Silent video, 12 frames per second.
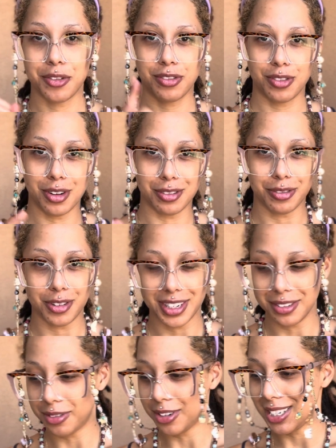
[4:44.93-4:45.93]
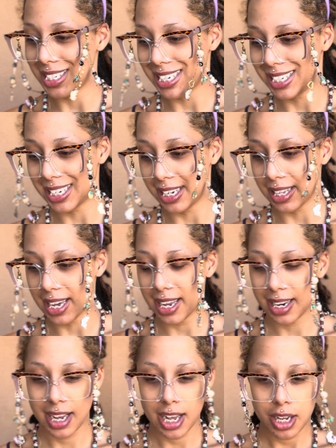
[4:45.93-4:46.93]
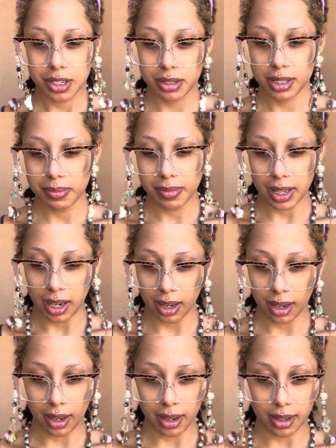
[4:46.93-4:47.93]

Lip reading: 444 as I say that. So something